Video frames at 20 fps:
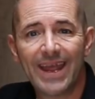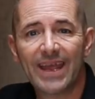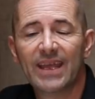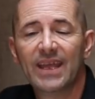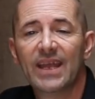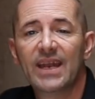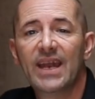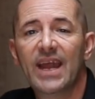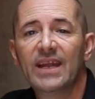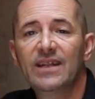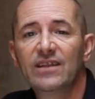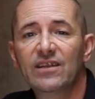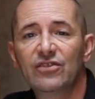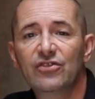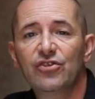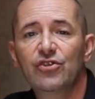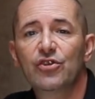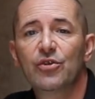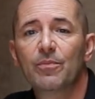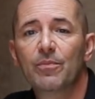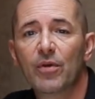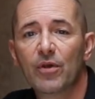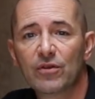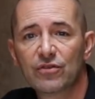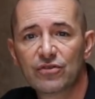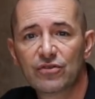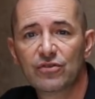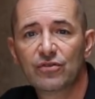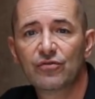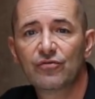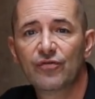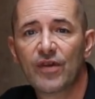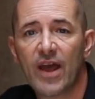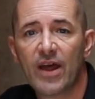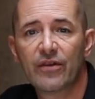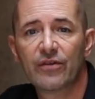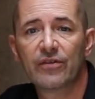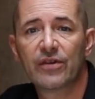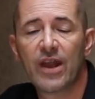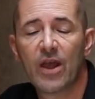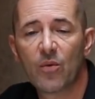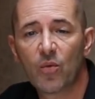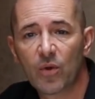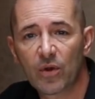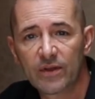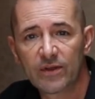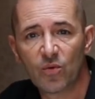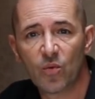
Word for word: and connected to your personal router network,